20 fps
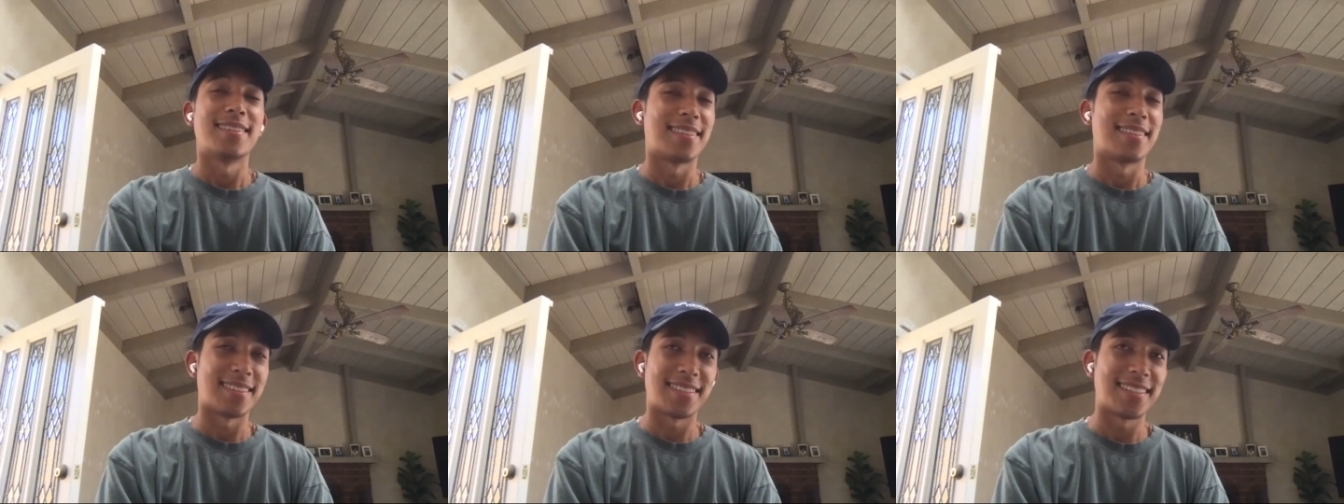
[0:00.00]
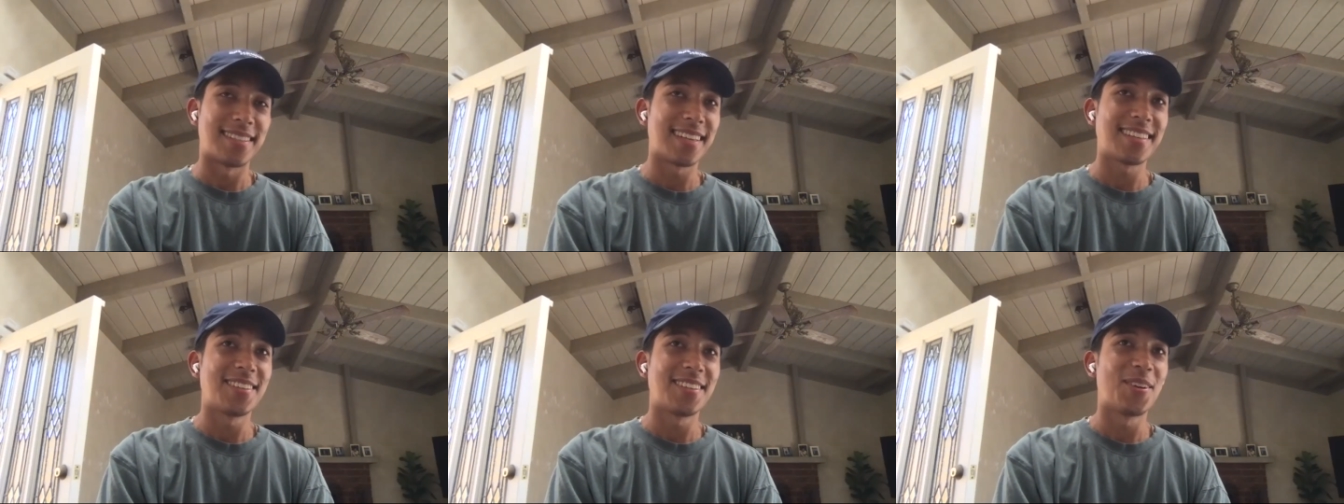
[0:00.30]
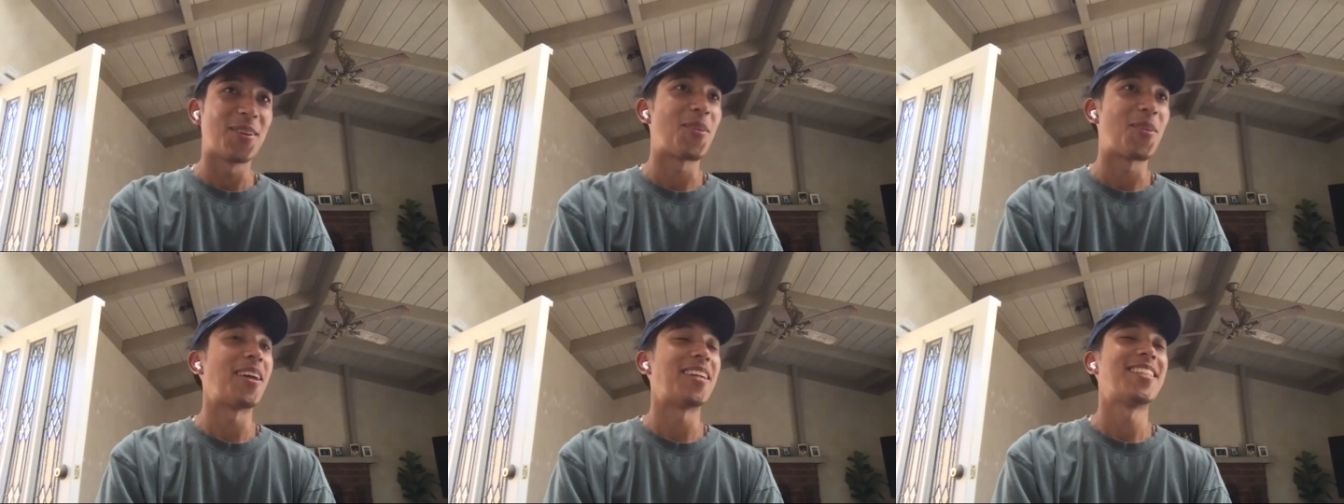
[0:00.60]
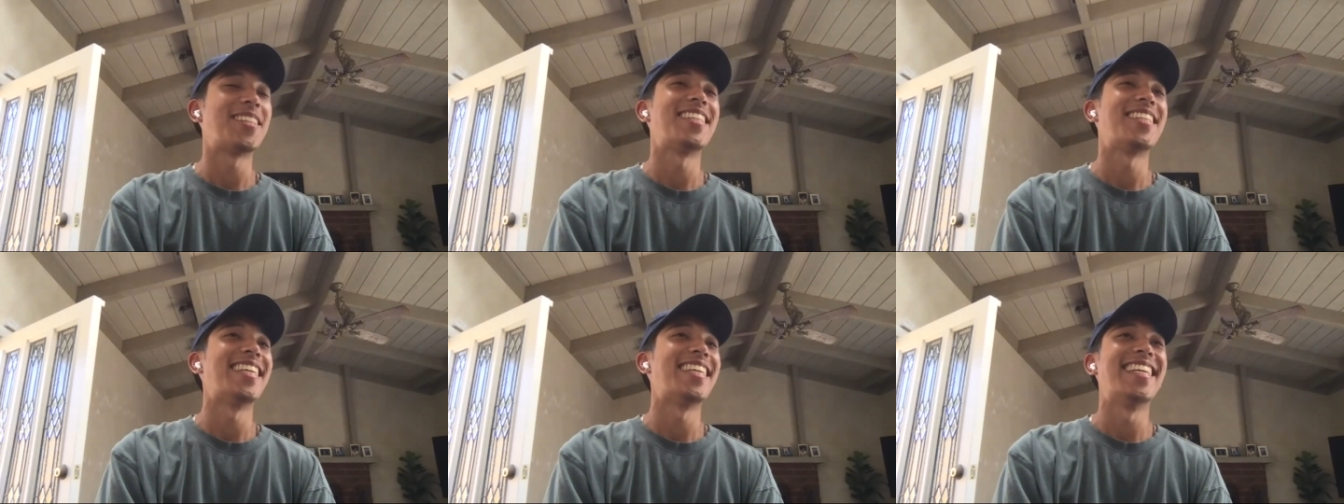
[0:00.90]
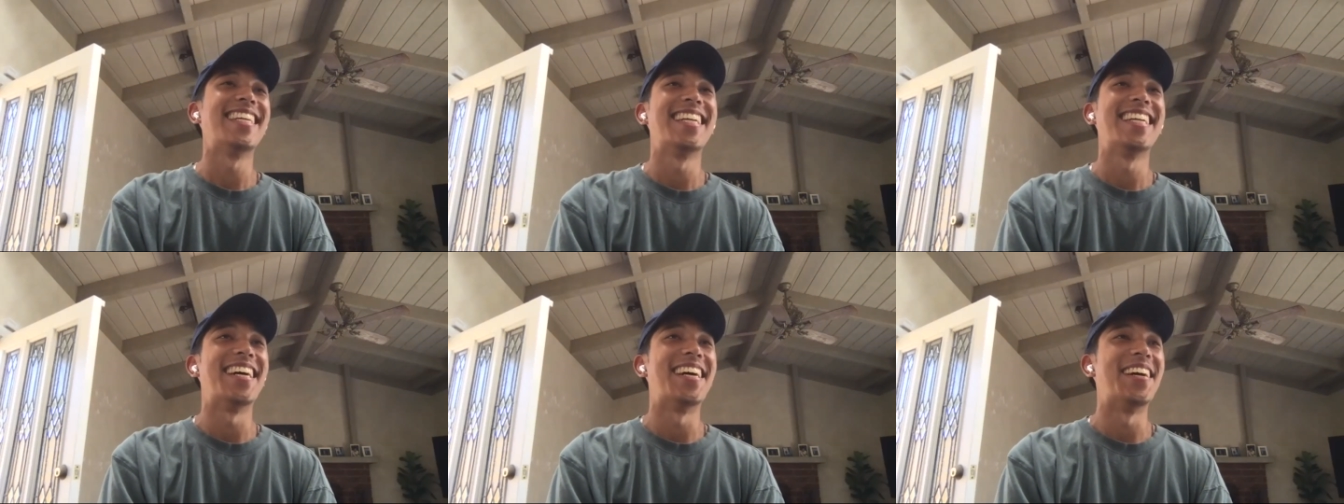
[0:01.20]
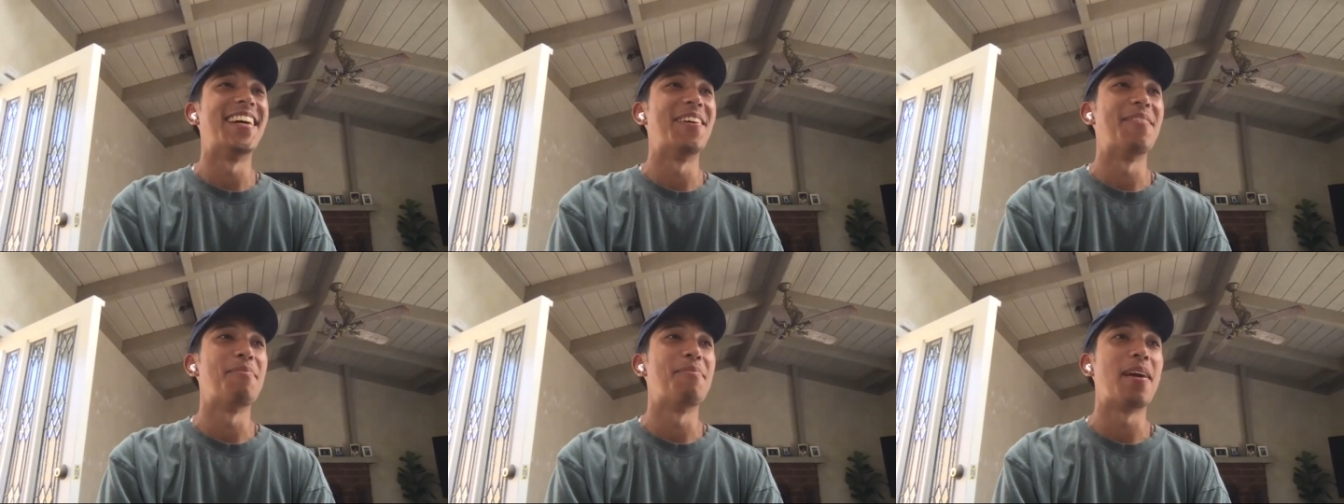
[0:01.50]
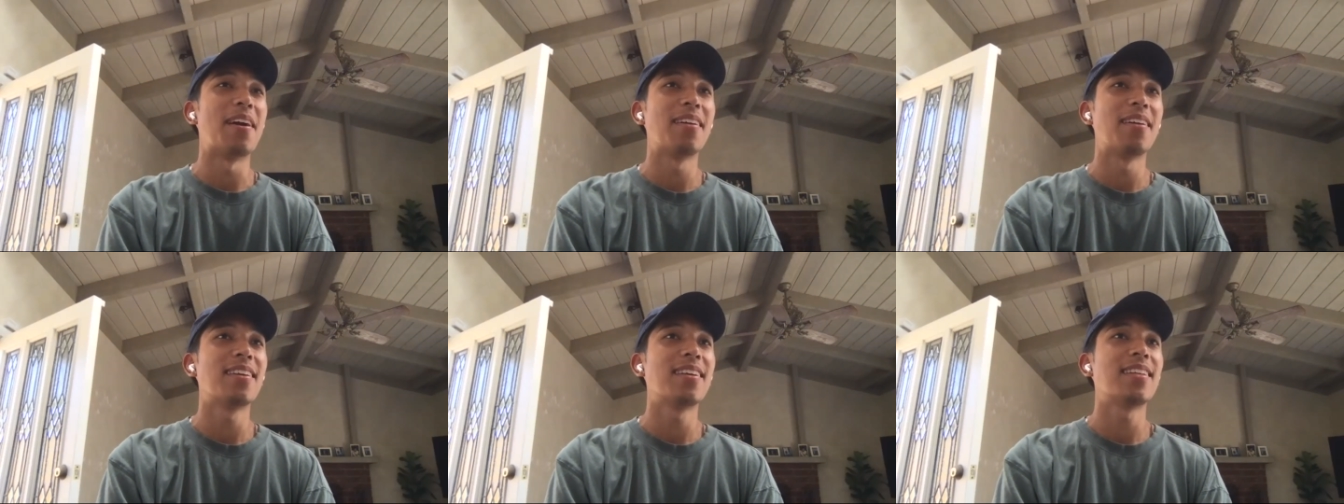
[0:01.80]
To stick to your question,
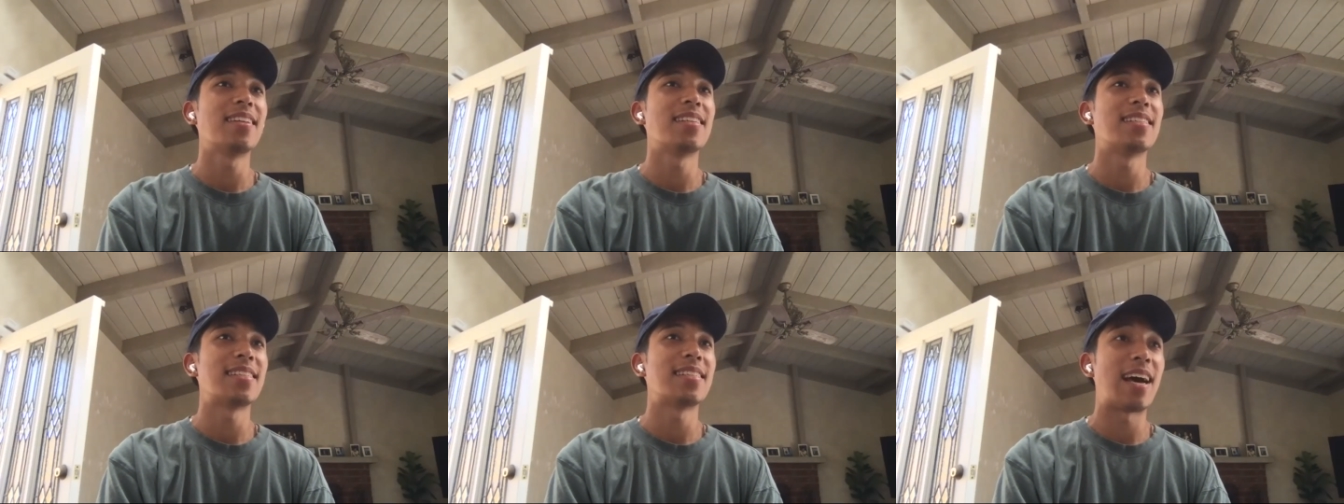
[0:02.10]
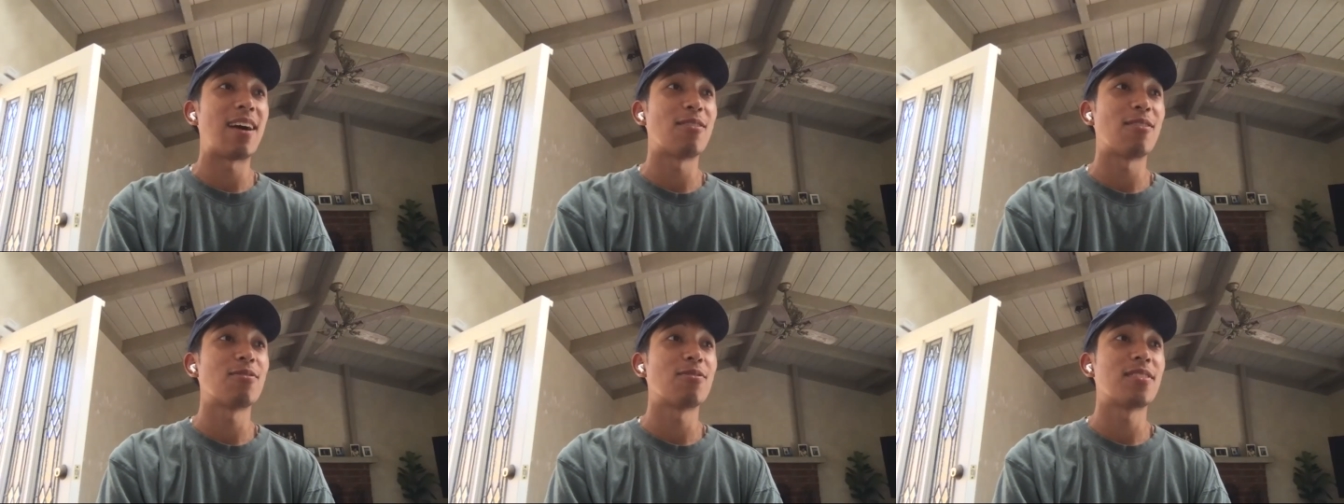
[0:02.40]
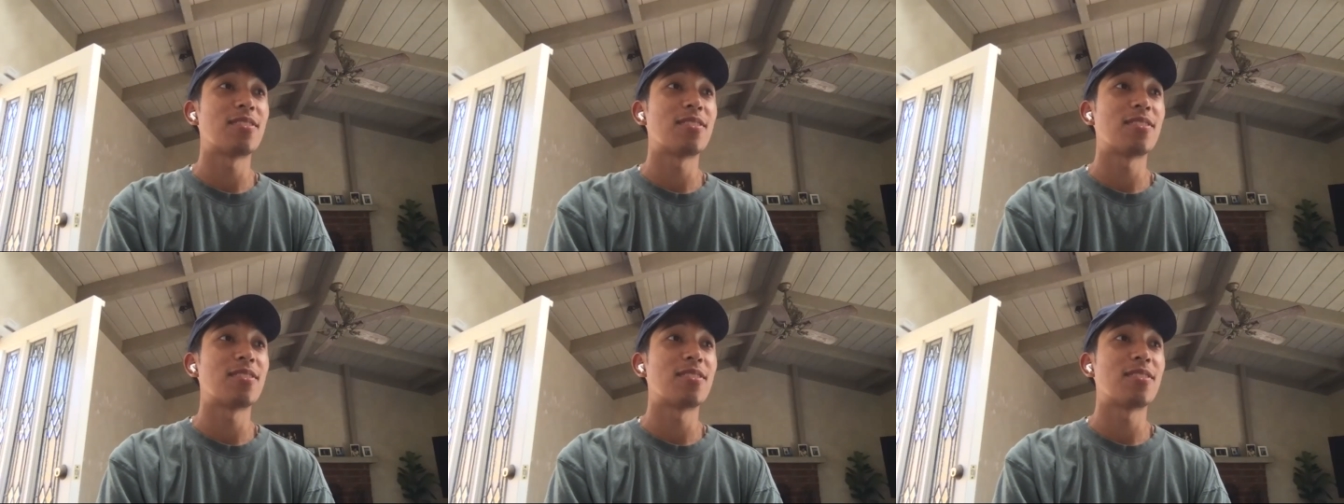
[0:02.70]
Meryland is now